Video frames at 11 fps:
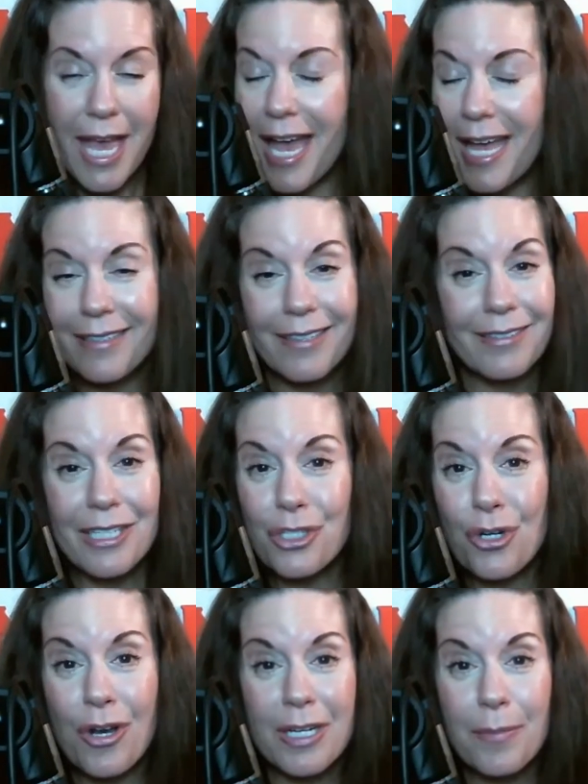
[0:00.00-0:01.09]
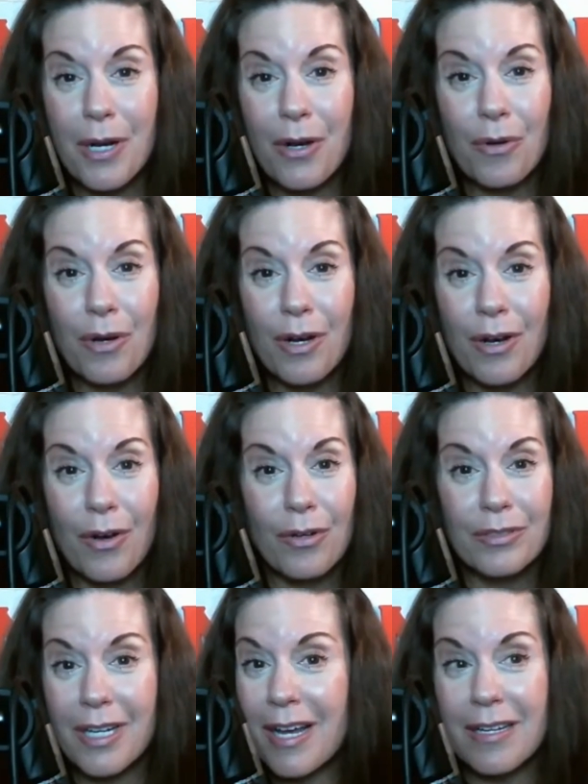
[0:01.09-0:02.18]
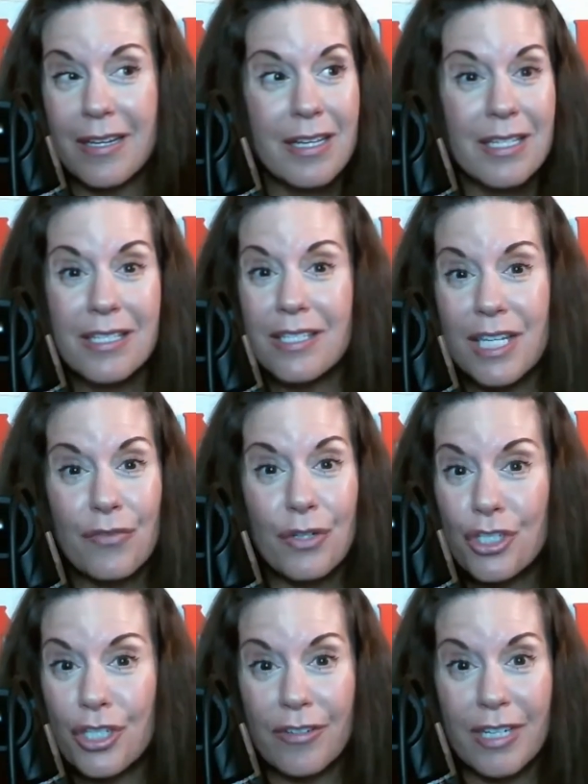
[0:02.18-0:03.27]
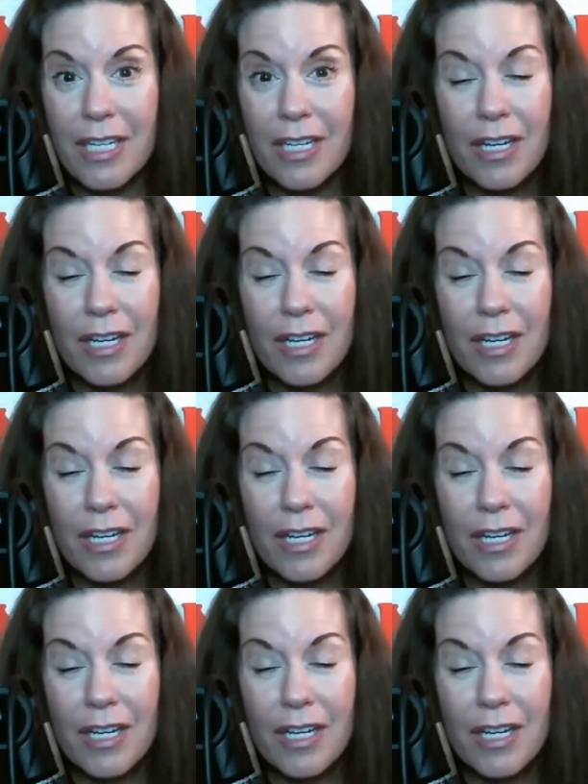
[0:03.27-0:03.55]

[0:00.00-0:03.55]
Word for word: And let's talk about, hold on, Steve Augeri,